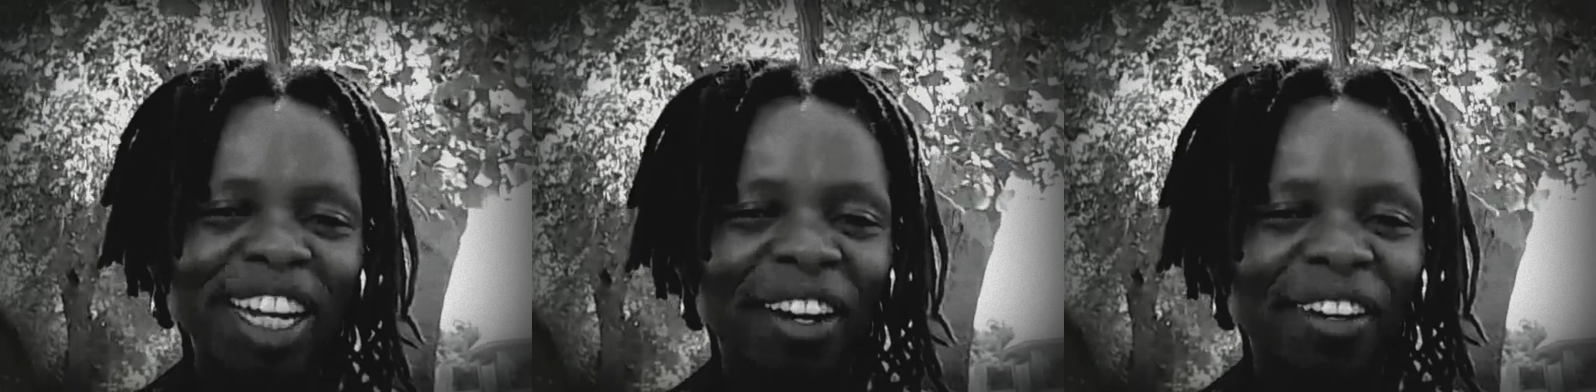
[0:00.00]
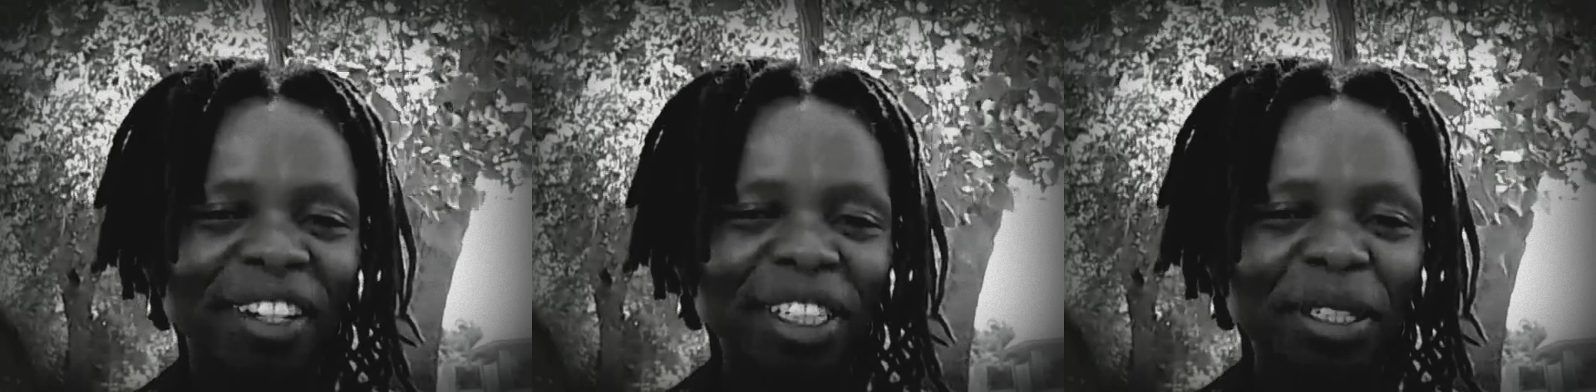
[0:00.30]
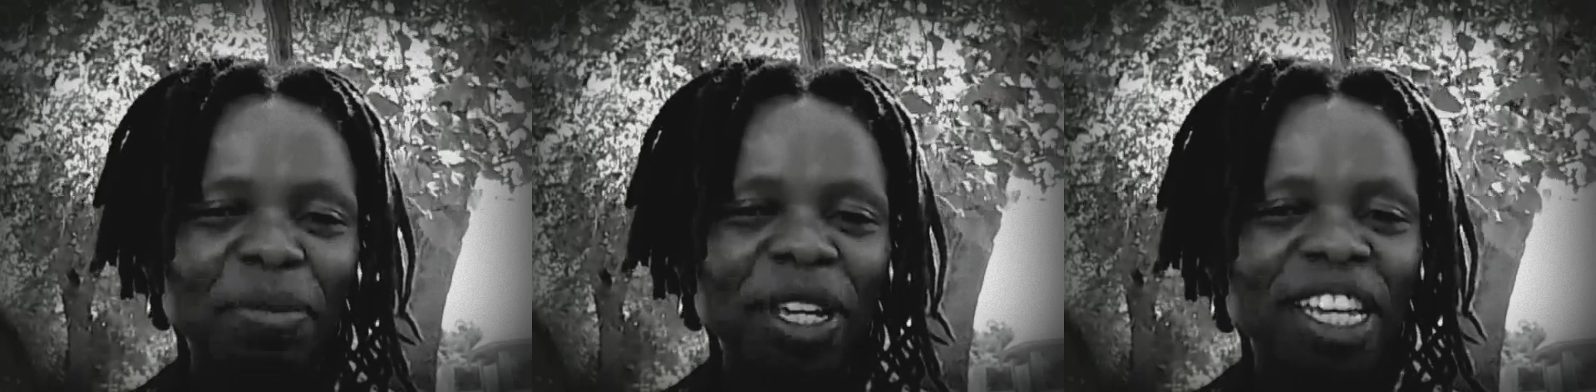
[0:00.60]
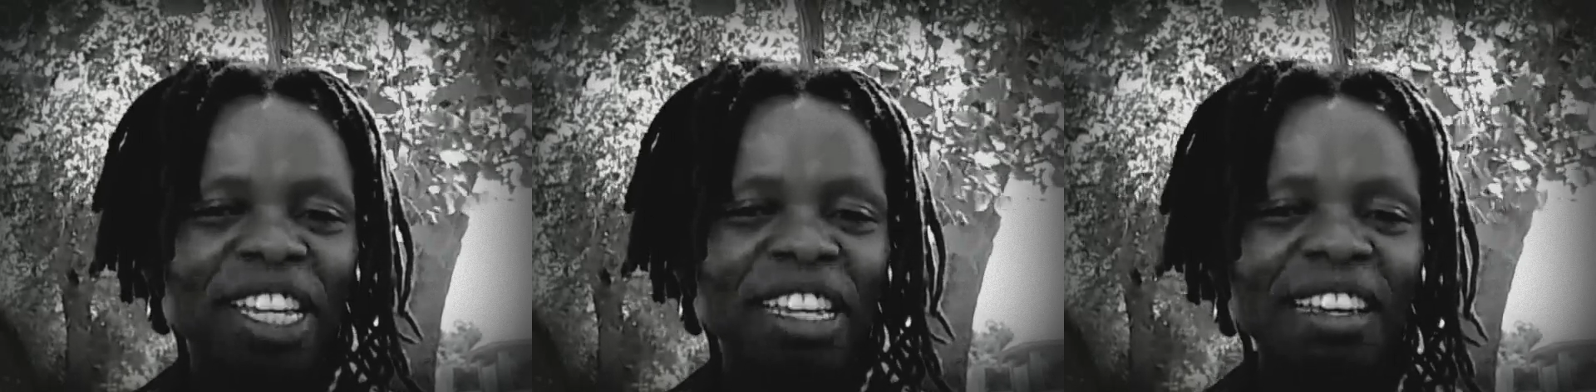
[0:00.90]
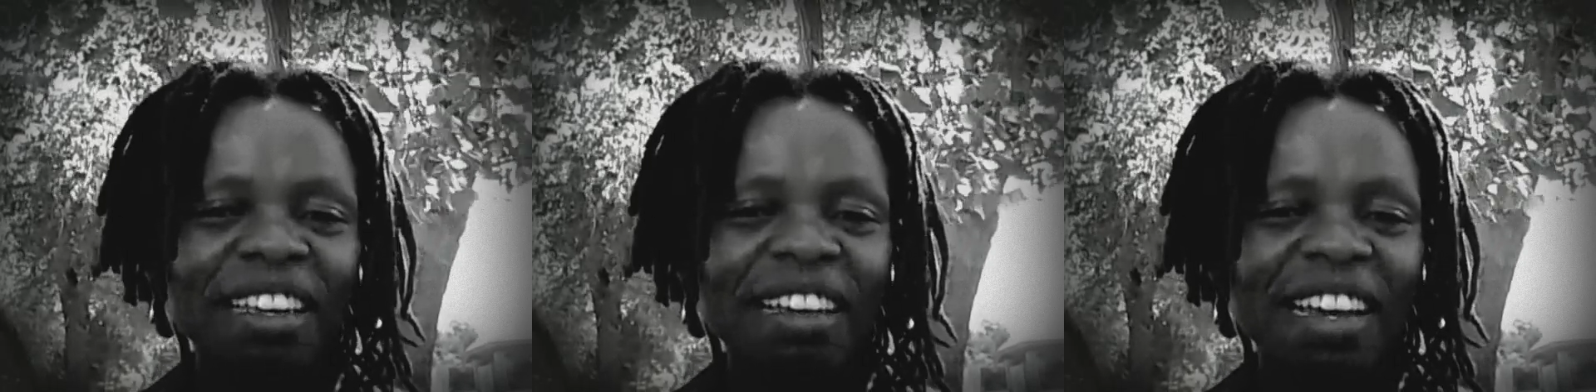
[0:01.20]
encouraged me
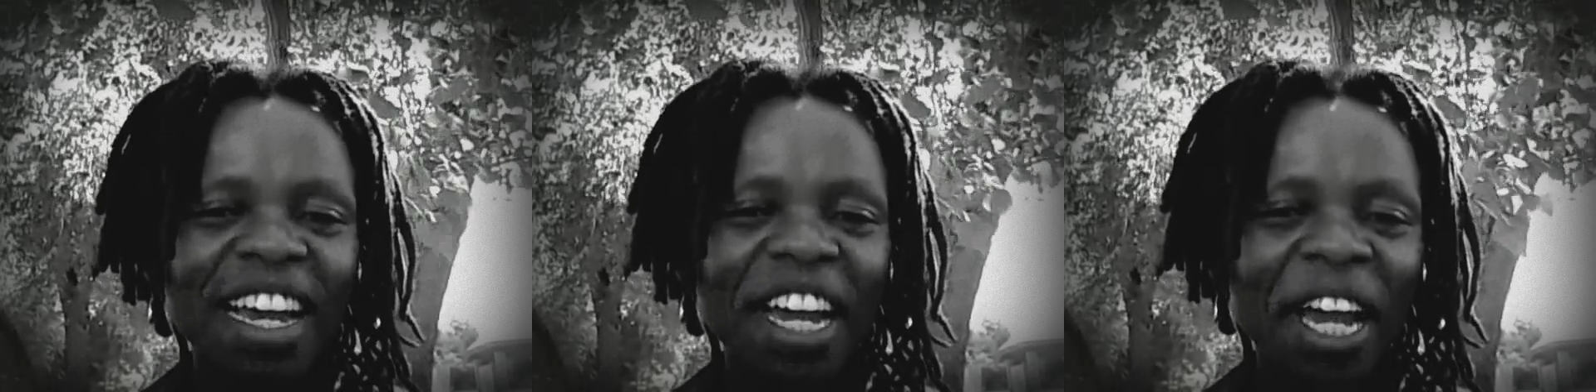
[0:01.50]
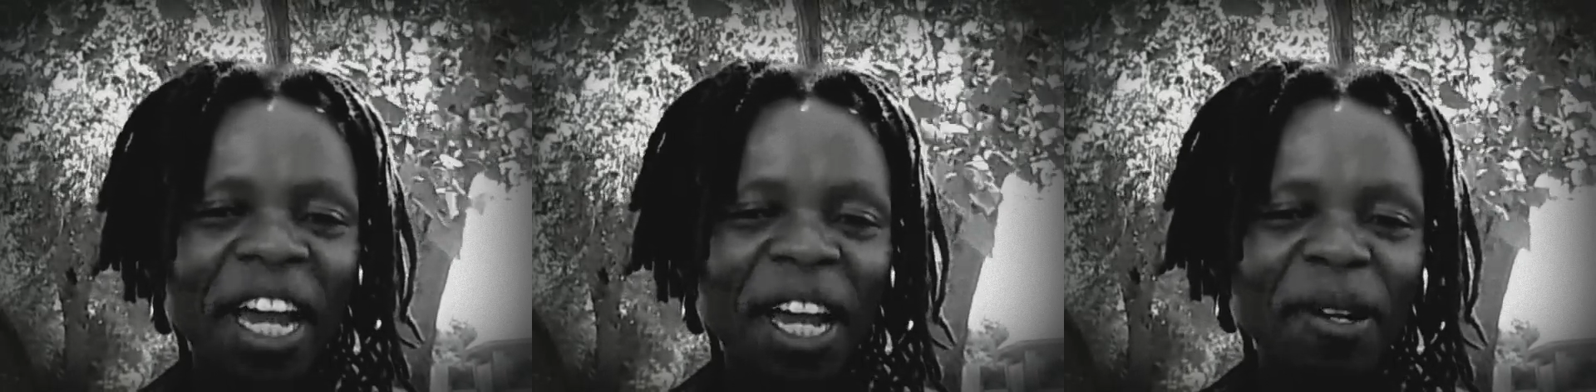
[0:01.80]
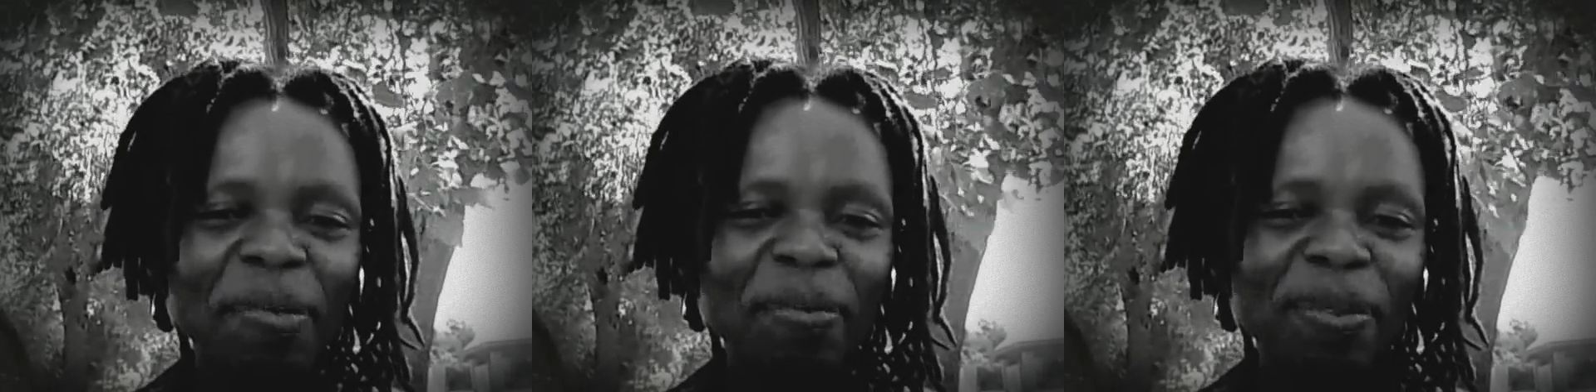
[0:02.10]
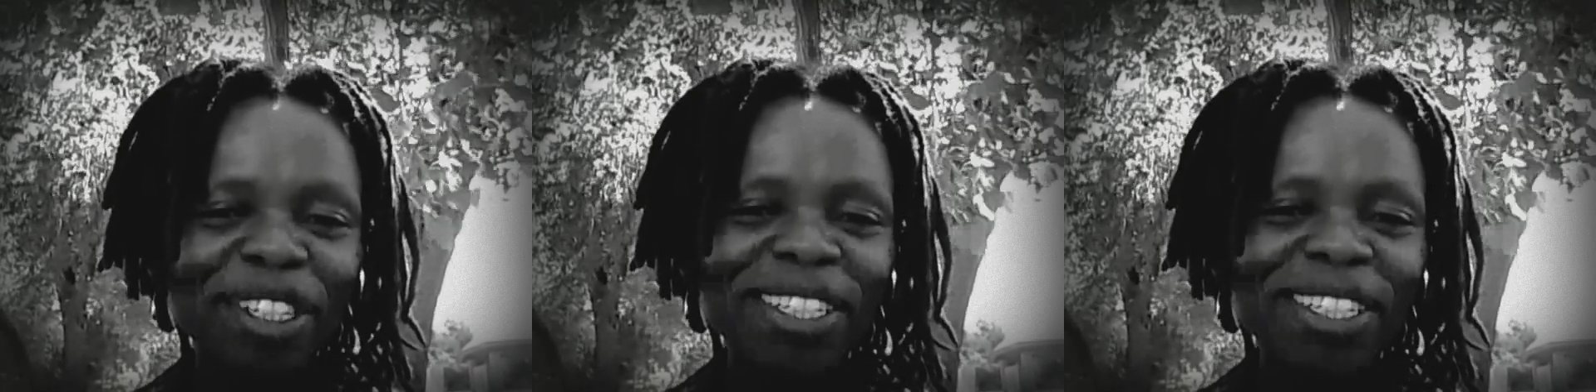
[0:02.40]
um,